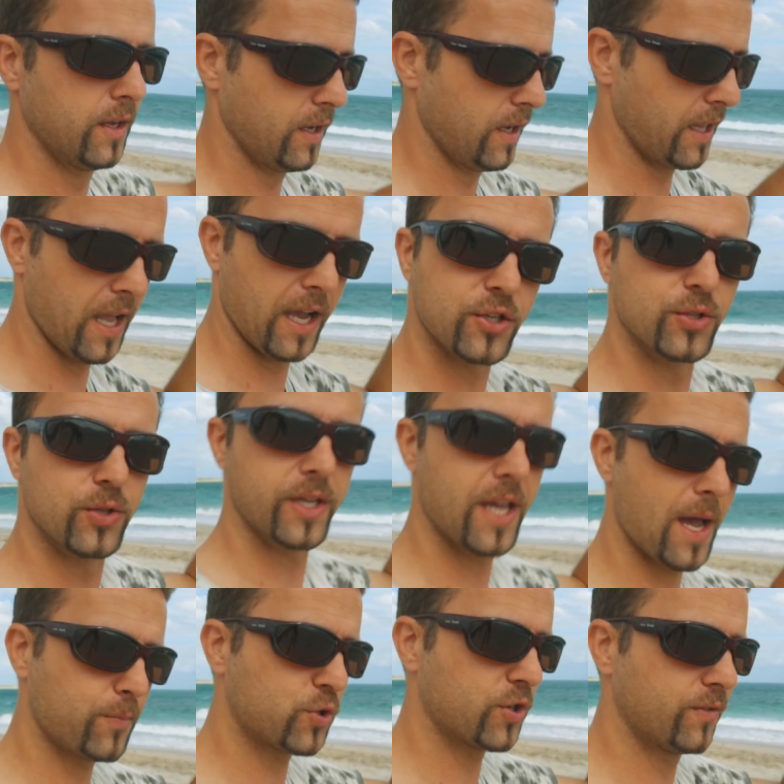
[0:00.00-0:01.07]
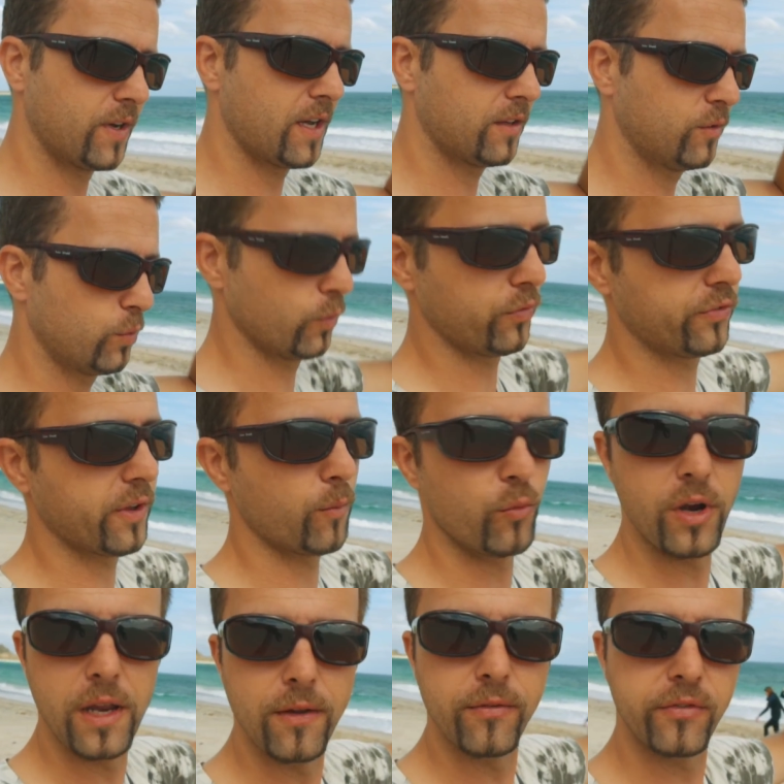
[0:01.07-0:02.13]
and actually capture that with some
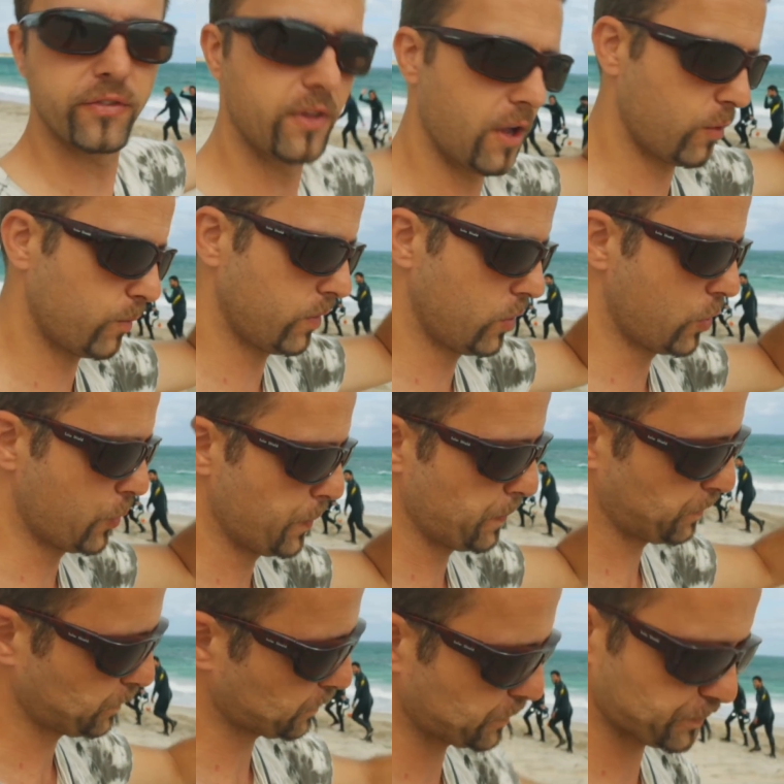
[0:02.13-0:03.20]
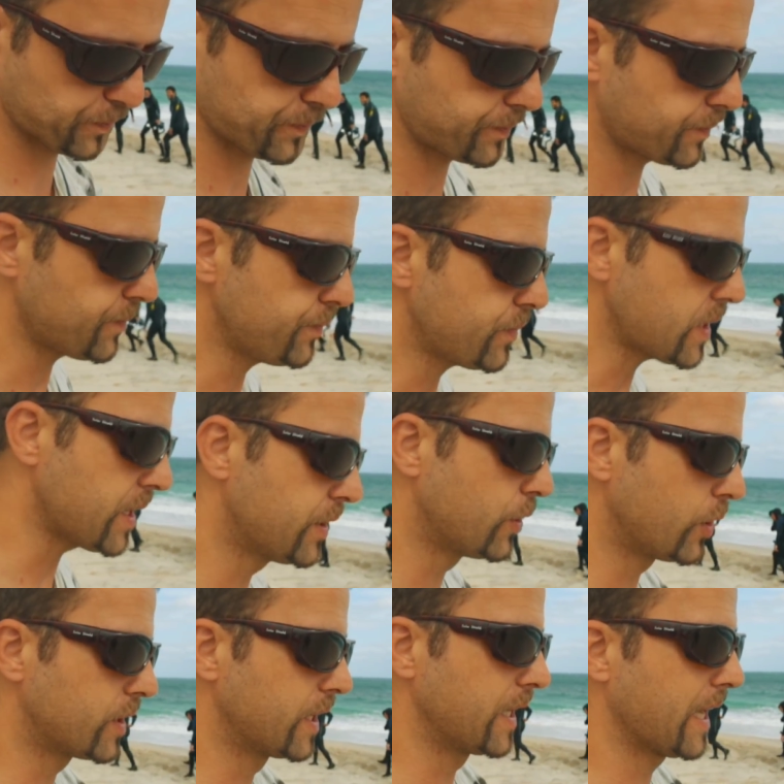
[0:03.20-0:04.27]
reefs down below.
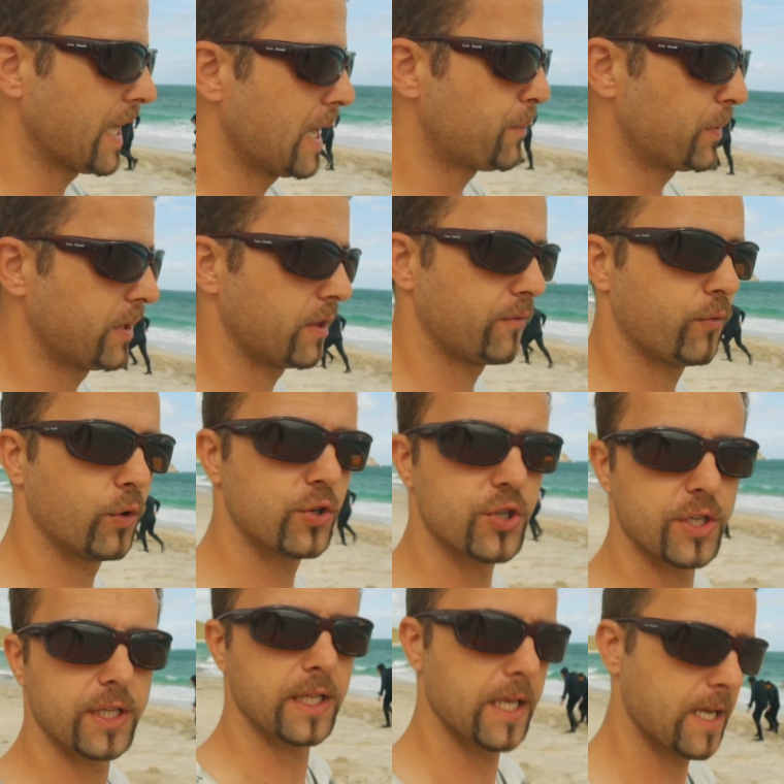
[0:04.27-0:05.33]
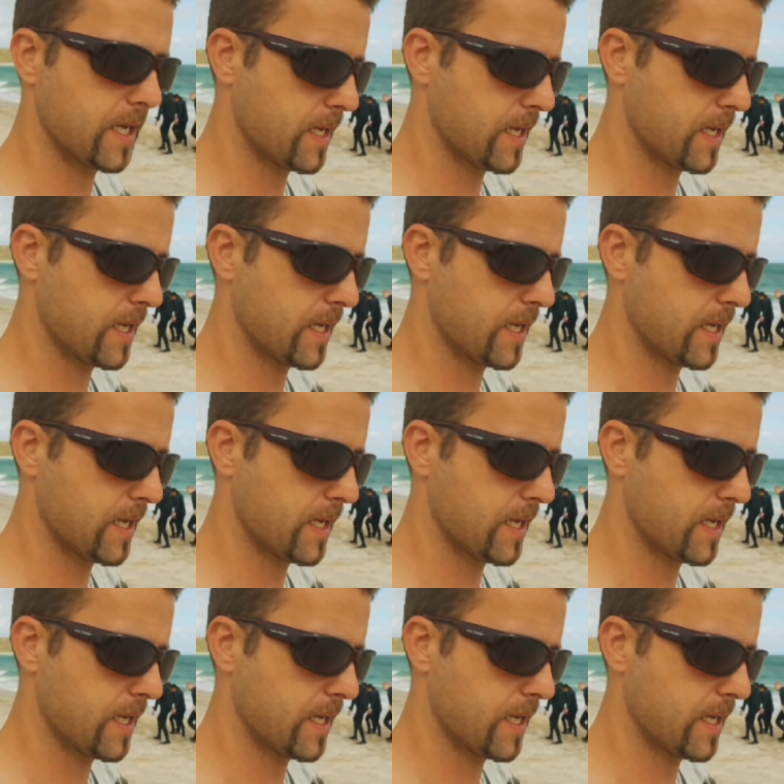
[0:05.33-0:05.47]
Not gonna happen, unfortunately.